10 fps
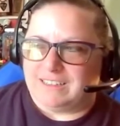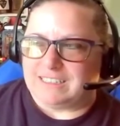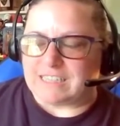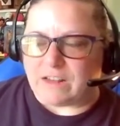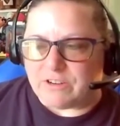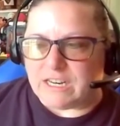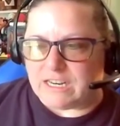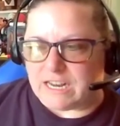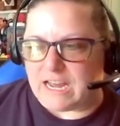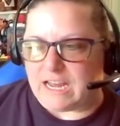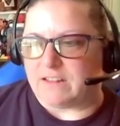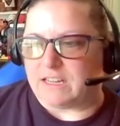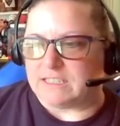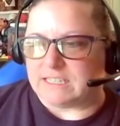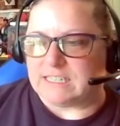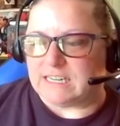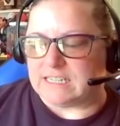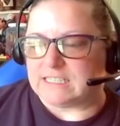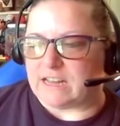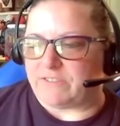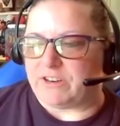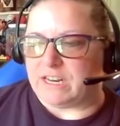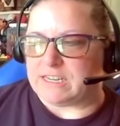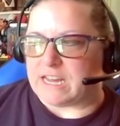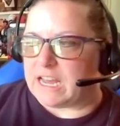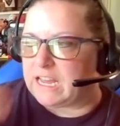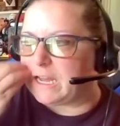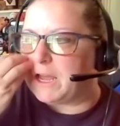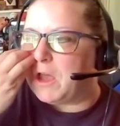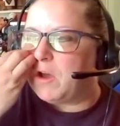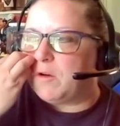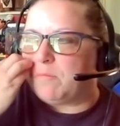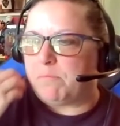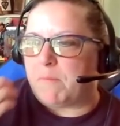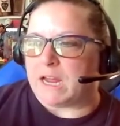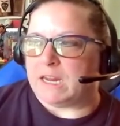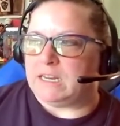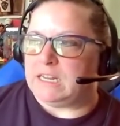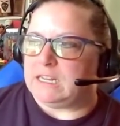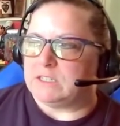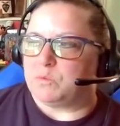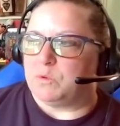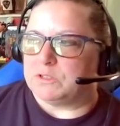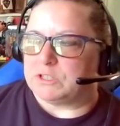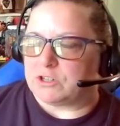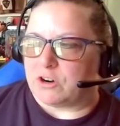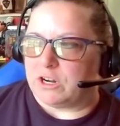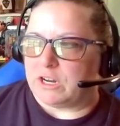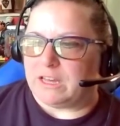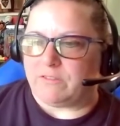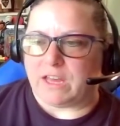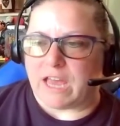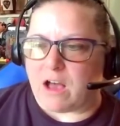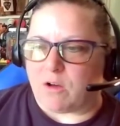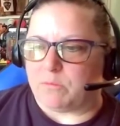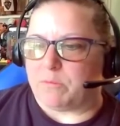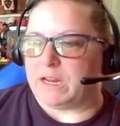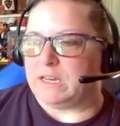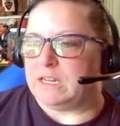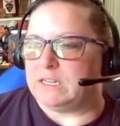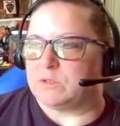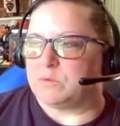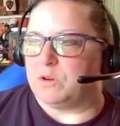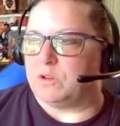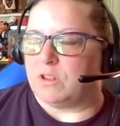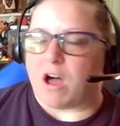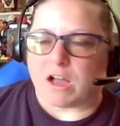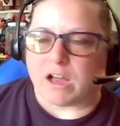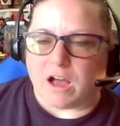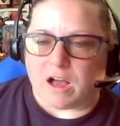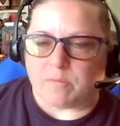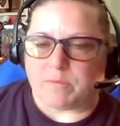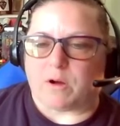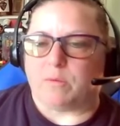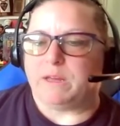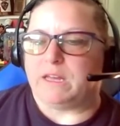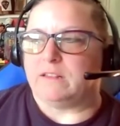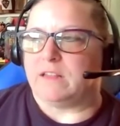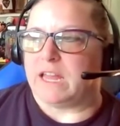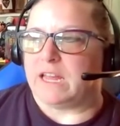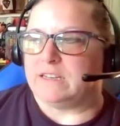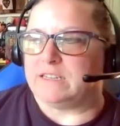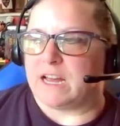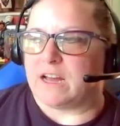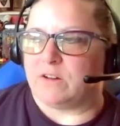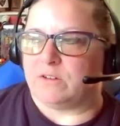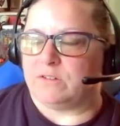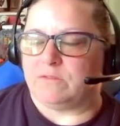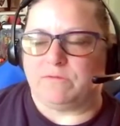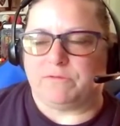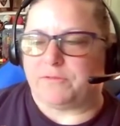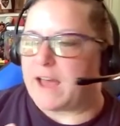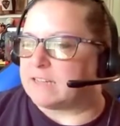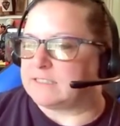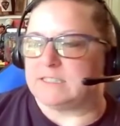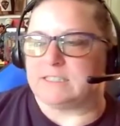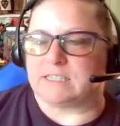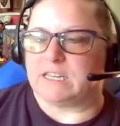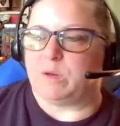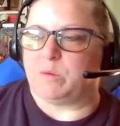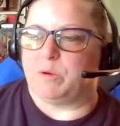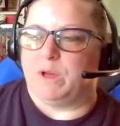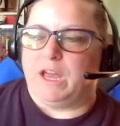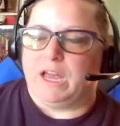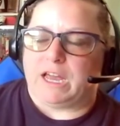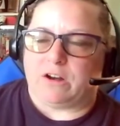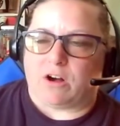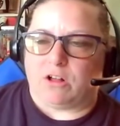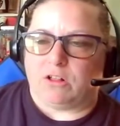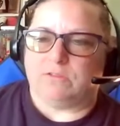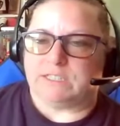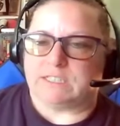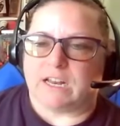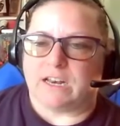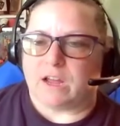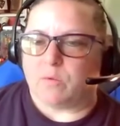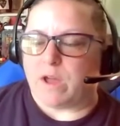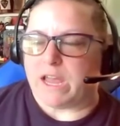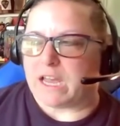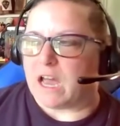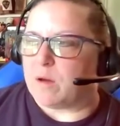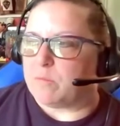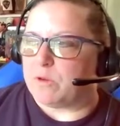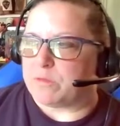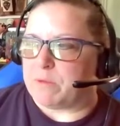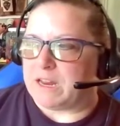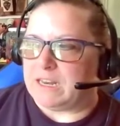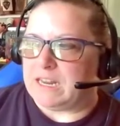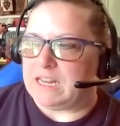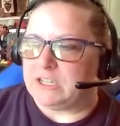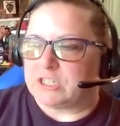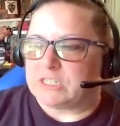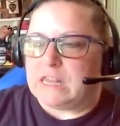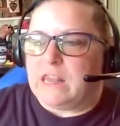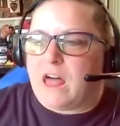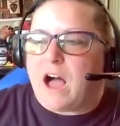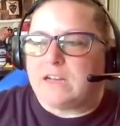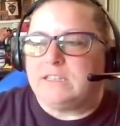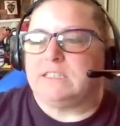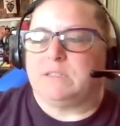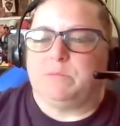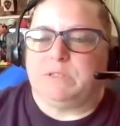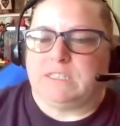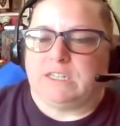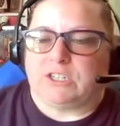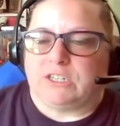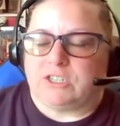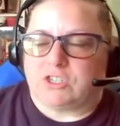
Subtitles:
70 day, like 60 to 70 day, my knees will start giving out. My knees will lock up. I'll be laying down fast asleep. And all of a sudden I wake up with my knee just locked into position,